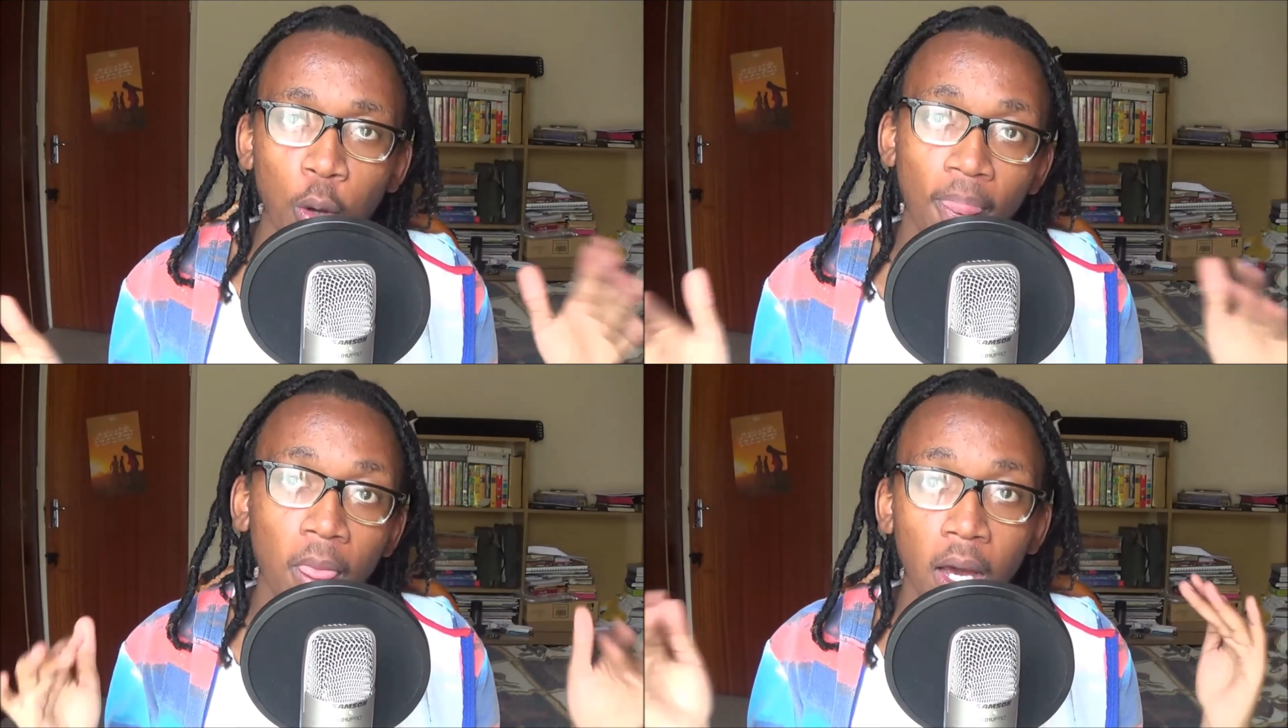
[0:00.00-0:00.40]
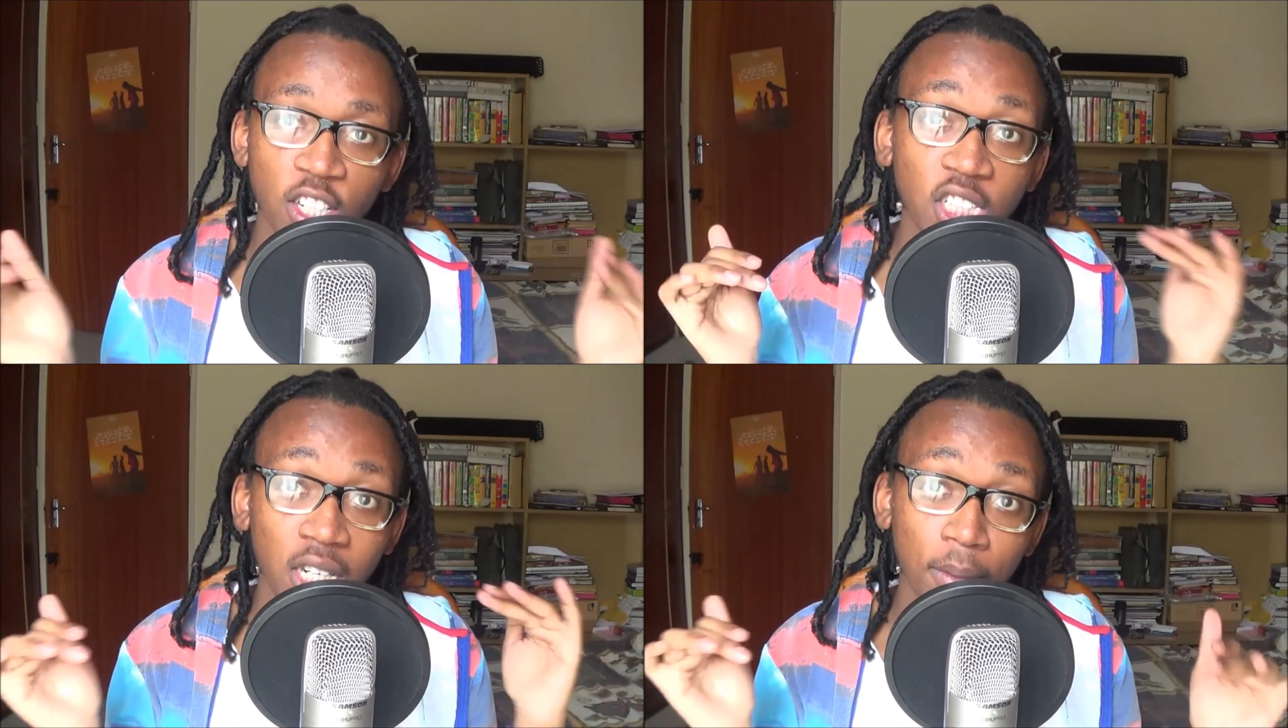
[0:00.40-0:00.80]
the
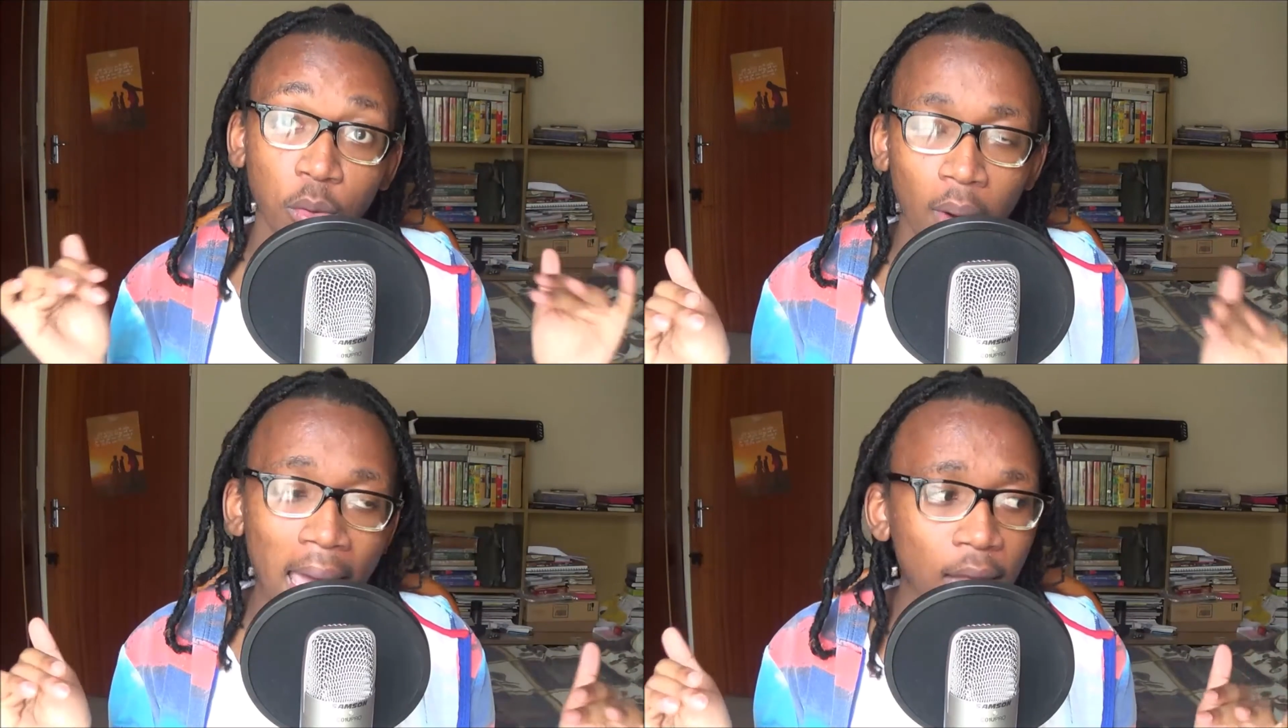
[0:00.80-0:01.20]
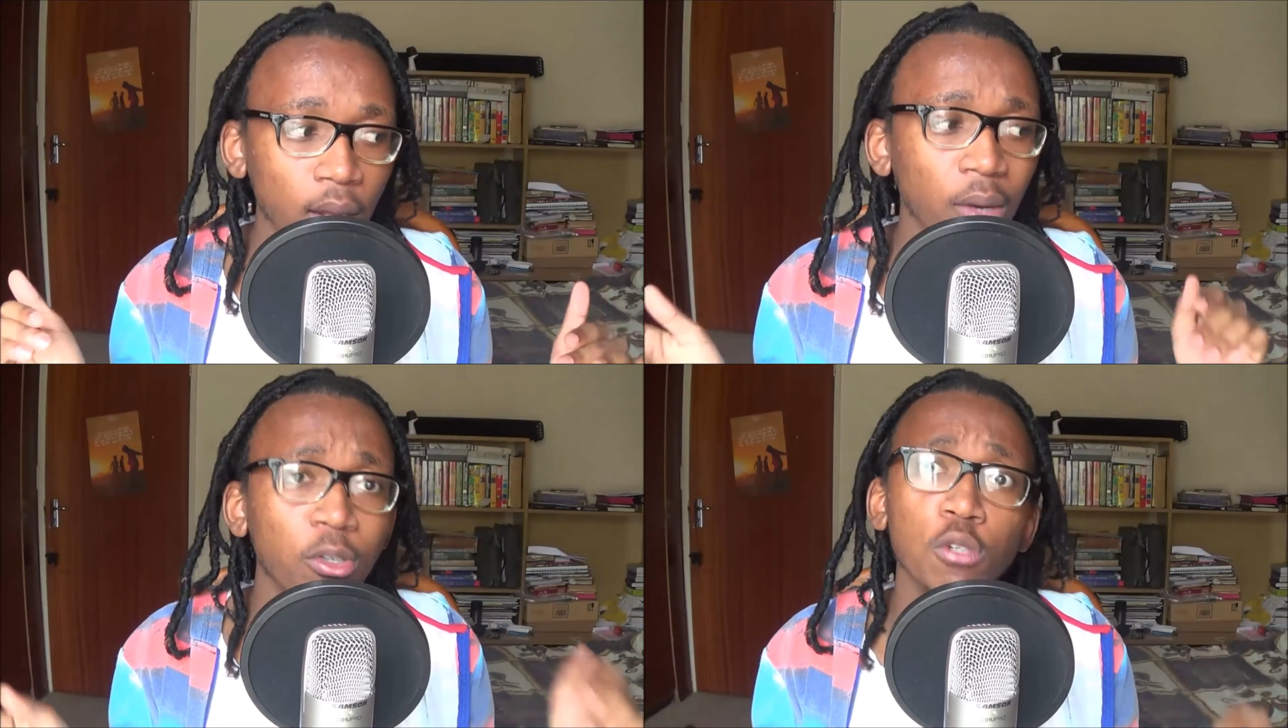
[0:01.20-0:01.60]
Chisanam that we were at.
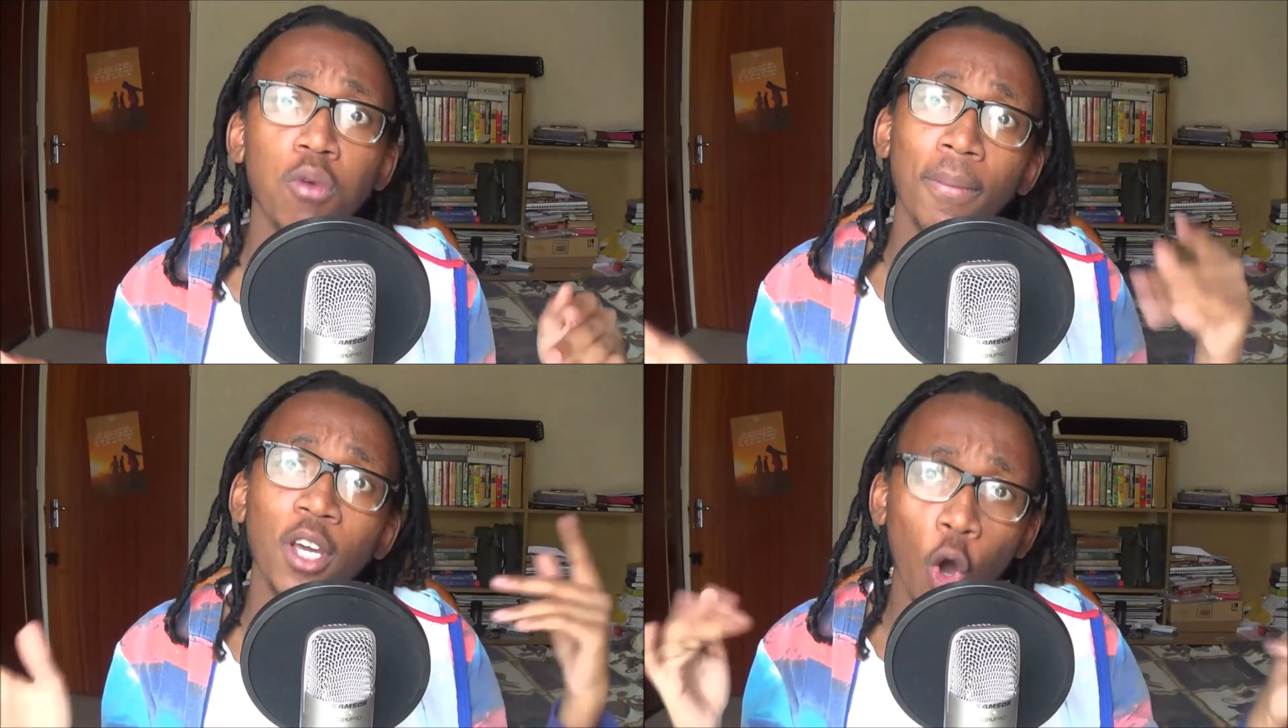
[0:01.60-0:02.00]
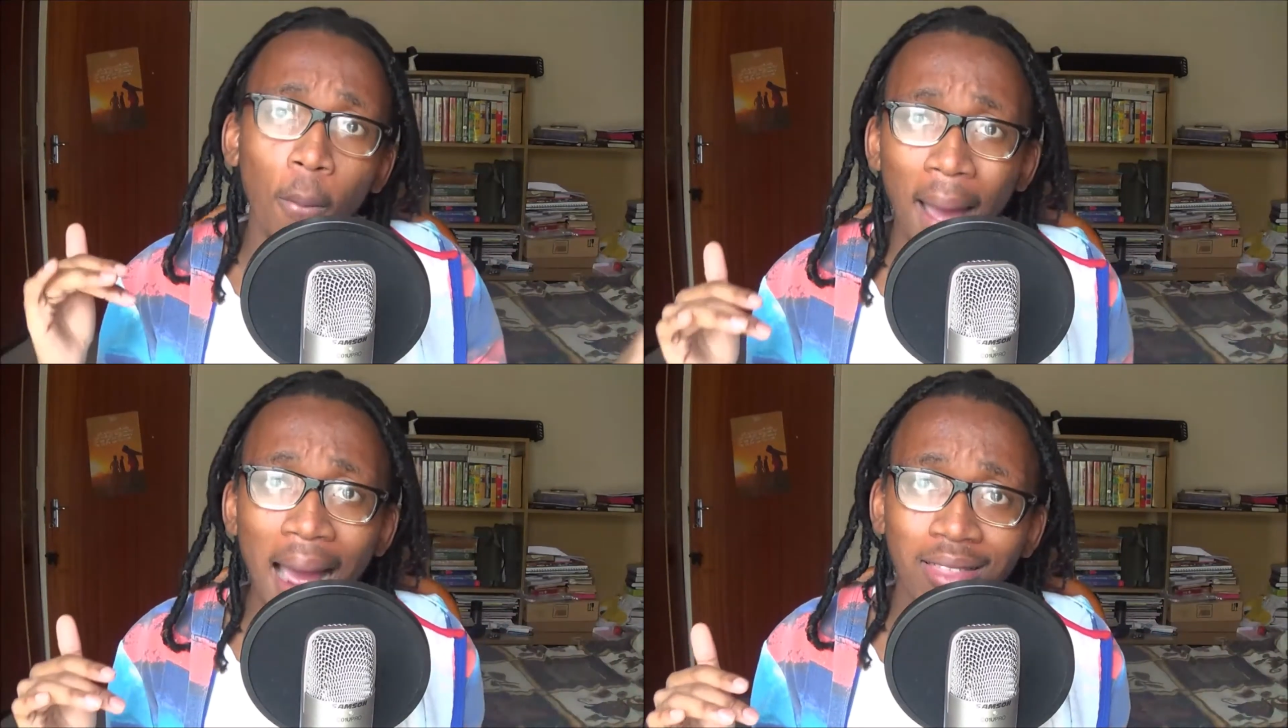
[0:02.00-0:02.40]
We should probably go
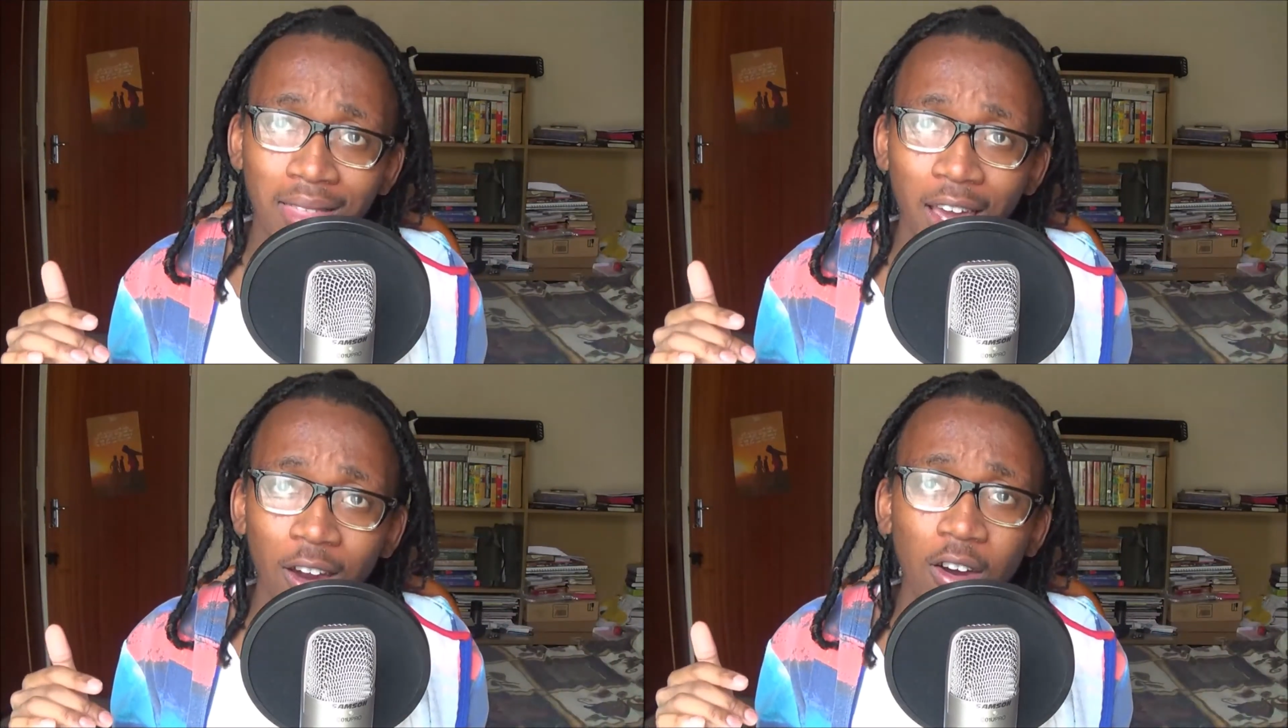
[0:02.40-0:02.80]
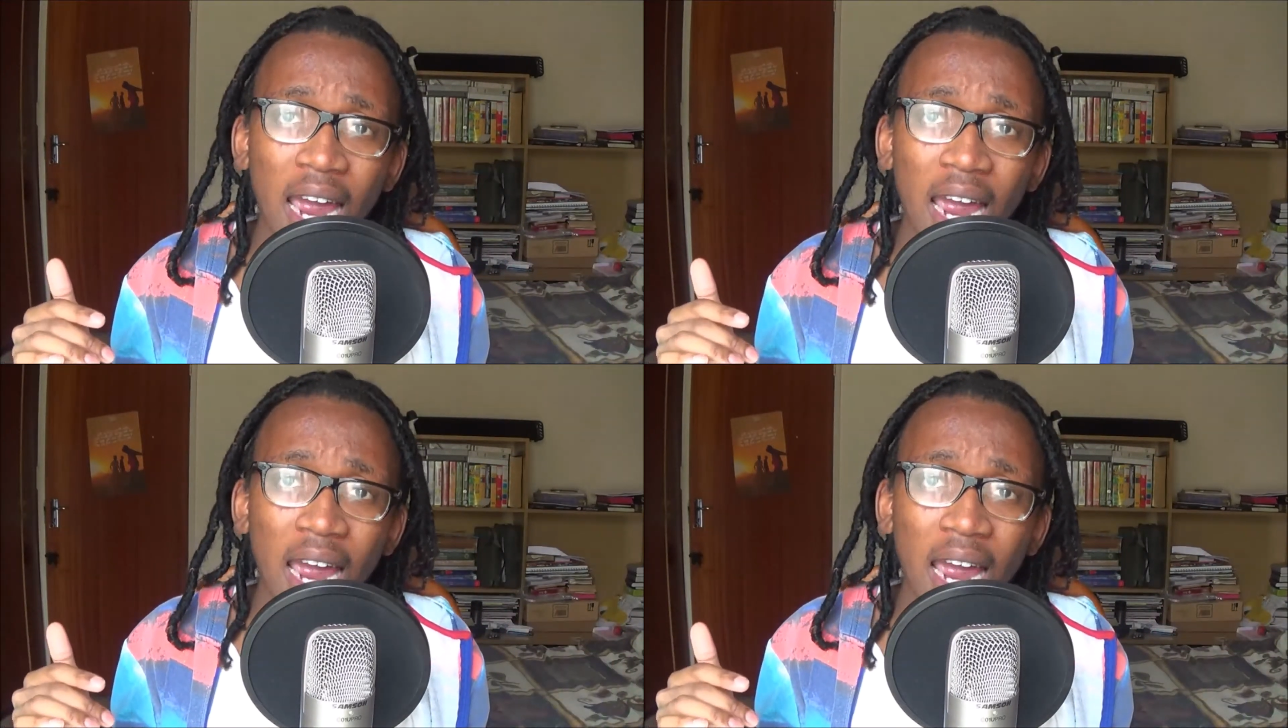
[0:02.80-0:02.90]
back there